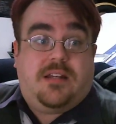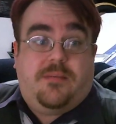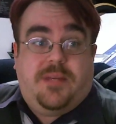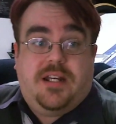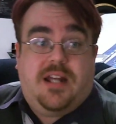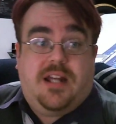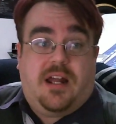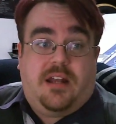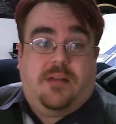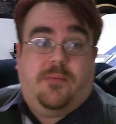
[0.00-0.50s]
to
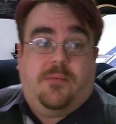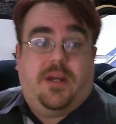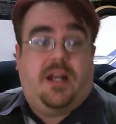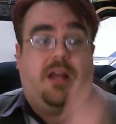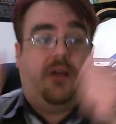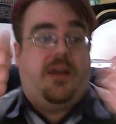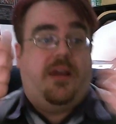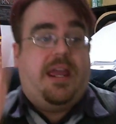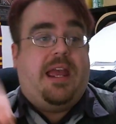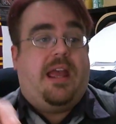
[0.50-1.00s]
be done and we're
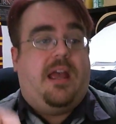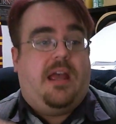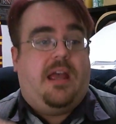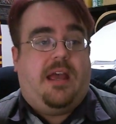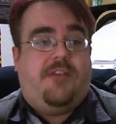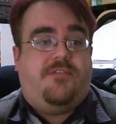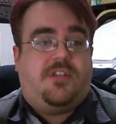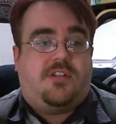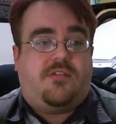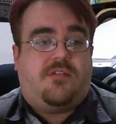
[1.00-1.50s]
going to go, here,
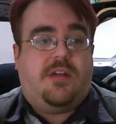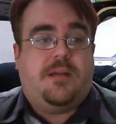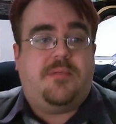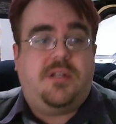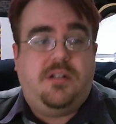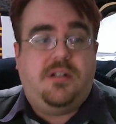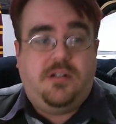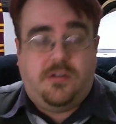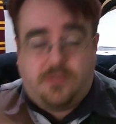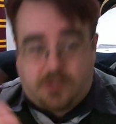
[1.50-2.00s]
have the
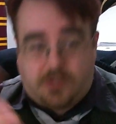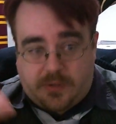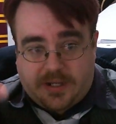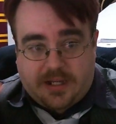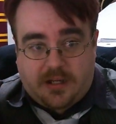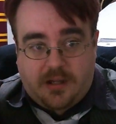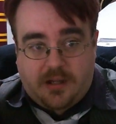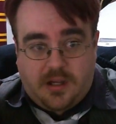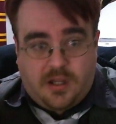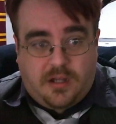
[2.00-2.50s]
script, you do
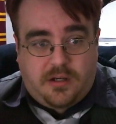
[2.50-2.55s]
it,